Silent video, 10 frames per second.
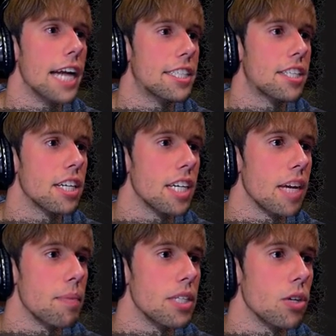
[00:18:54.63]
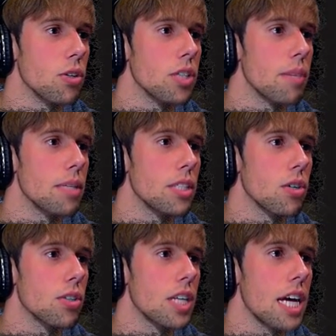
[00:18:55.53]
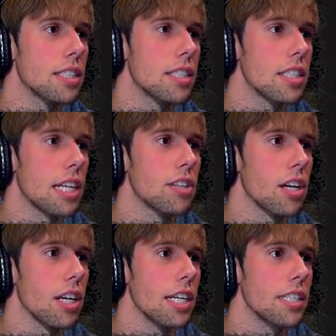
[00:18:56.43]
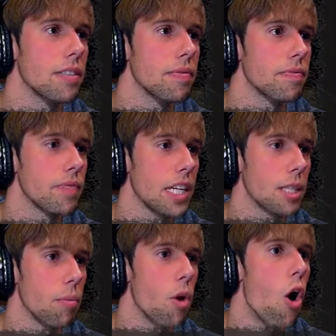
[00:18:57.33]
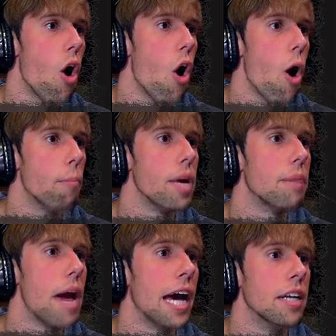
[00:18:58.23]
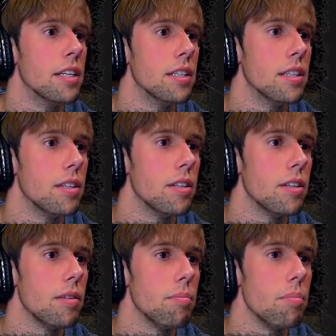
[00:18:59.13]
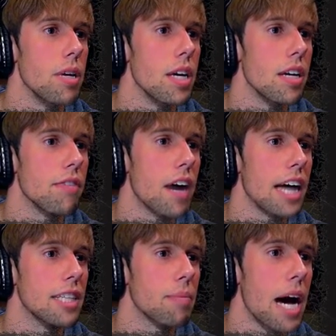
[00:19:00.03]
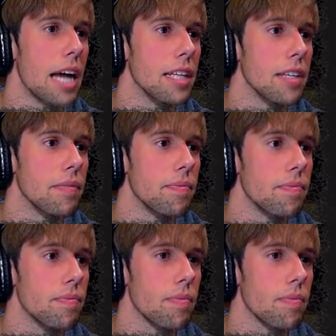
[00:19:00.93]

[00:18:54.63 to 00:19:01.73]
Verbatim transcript: lights! Give me those, give me those lights. That's not a light. That's a. Oh, big man! Big fat man.